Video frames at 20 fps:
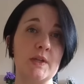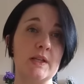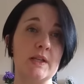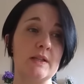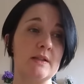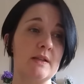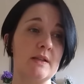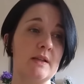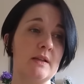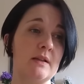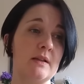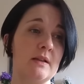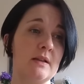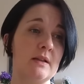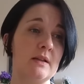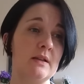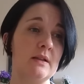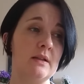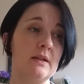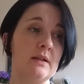into it.
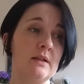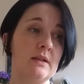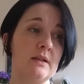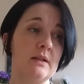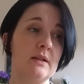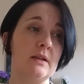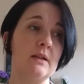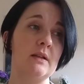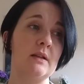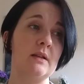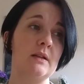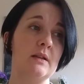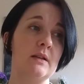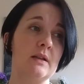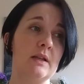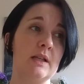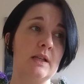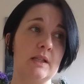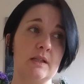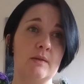
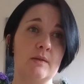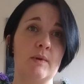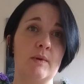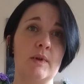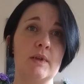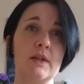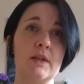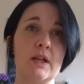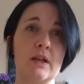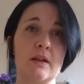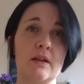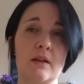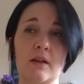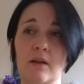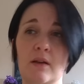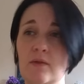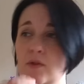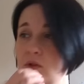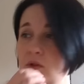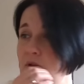I
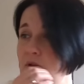think